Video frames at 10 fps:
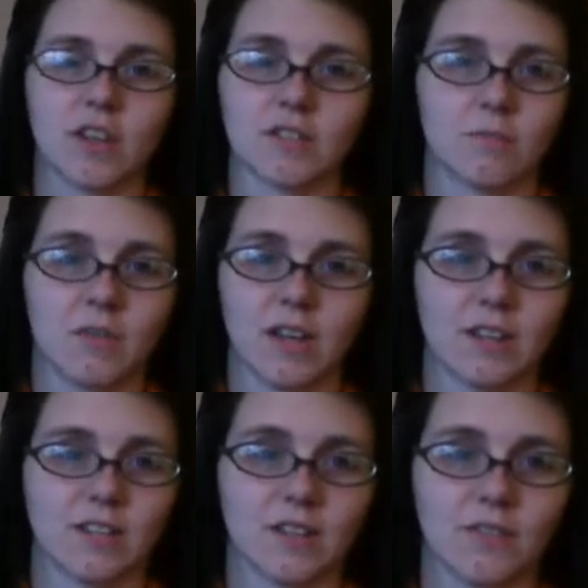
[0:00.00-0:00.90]
custom
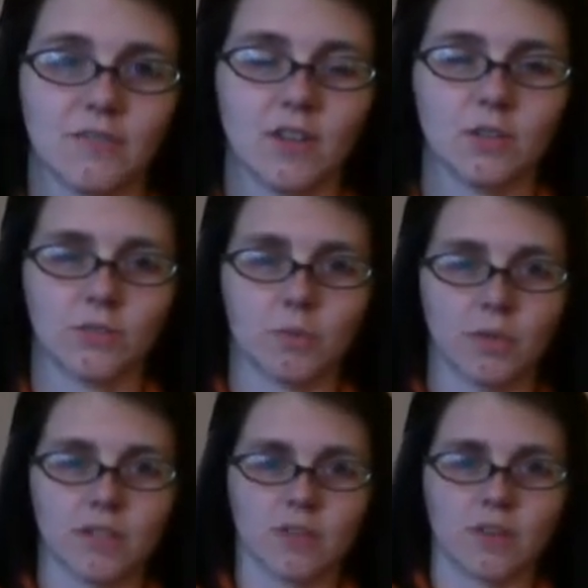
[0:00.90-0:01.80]
dye stuff all over the
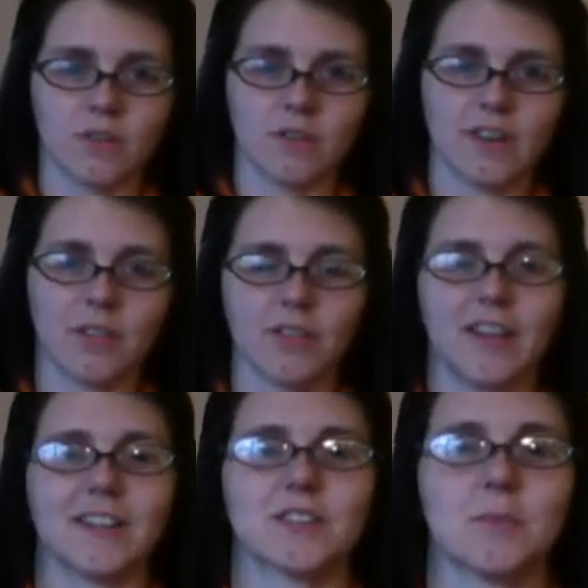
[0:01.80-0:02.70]
place. Oh, now the
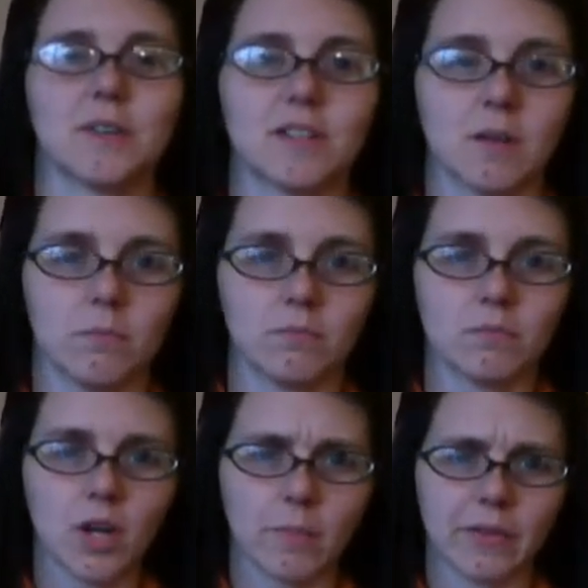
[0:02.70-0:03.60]
lighting's all messed up.
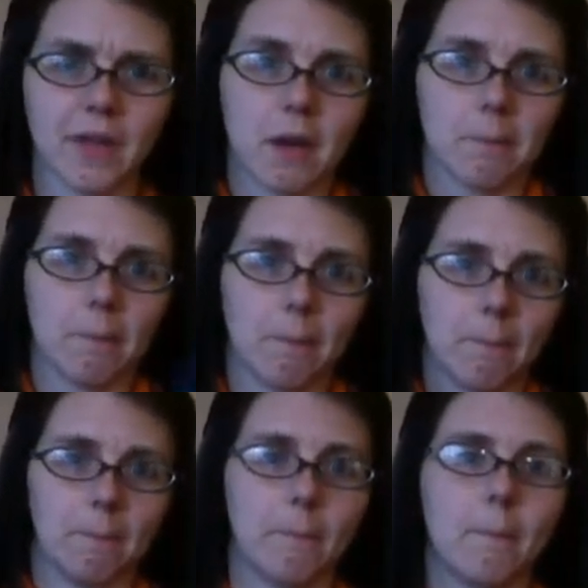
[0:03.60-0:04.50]
Sorry about that.
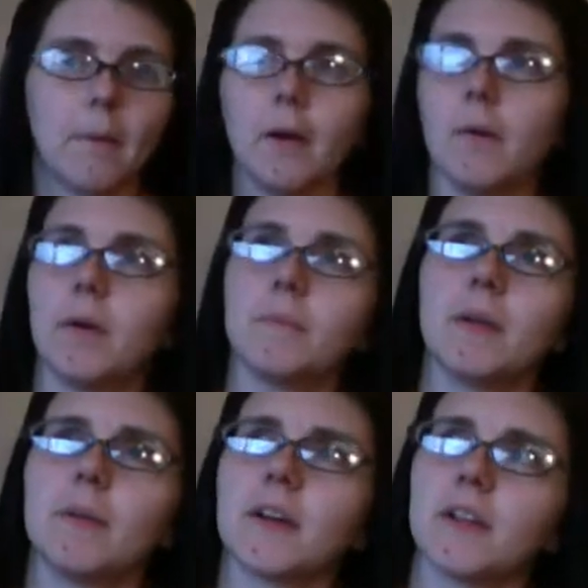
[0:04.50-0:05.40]
Oh well,
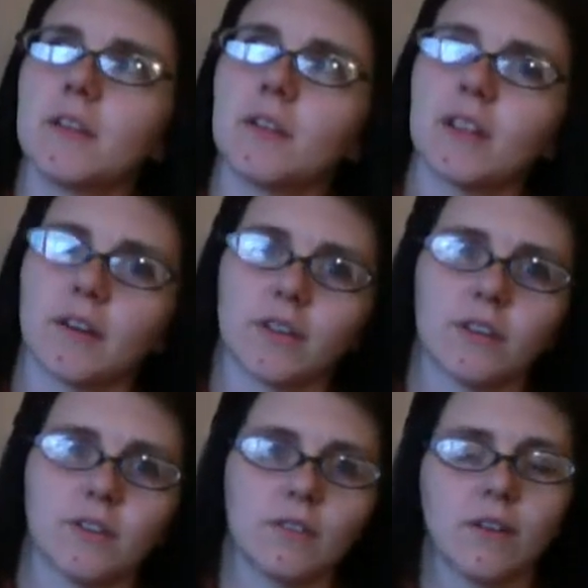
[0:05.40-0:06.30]
maybe it got a little cloudy
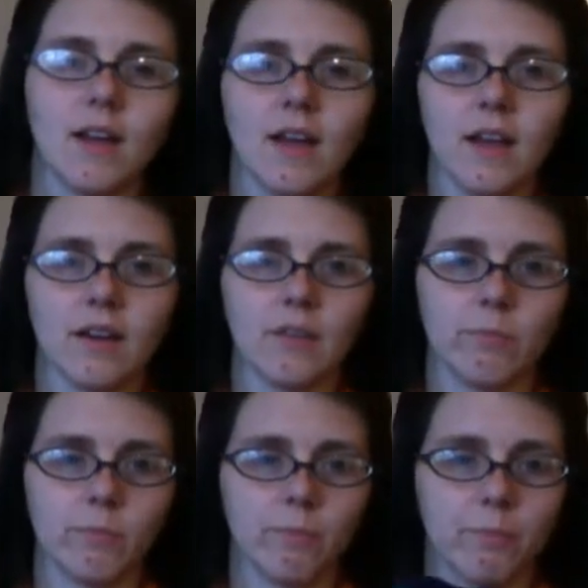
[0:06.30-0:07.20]
too. I don't
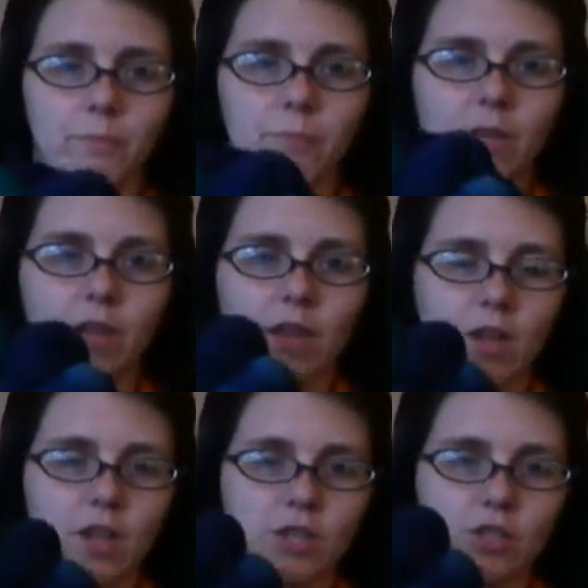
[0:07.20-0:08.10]
know.
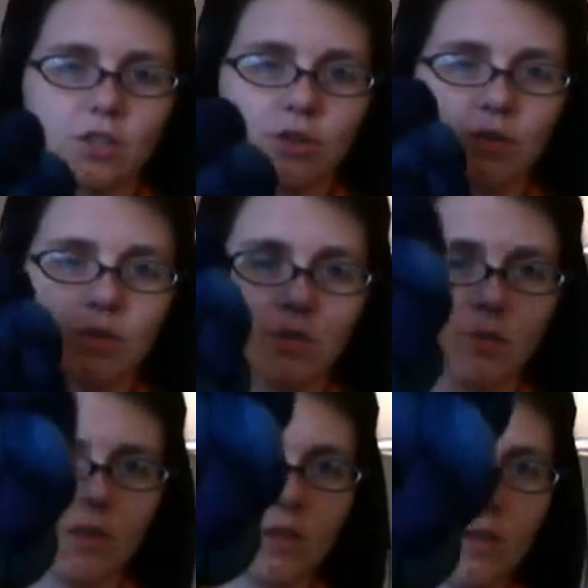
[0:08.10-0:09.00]
So